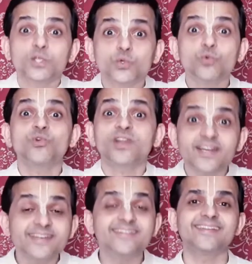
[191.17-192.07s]
two
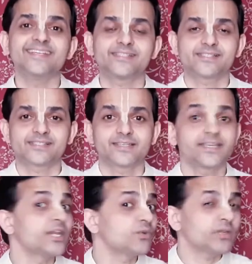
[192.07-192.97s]
countries.
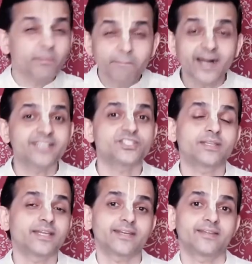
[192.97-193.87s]
Can you
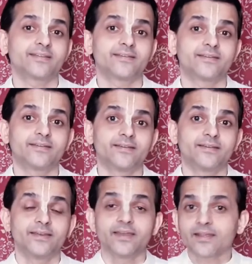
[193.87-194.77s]
imagine that?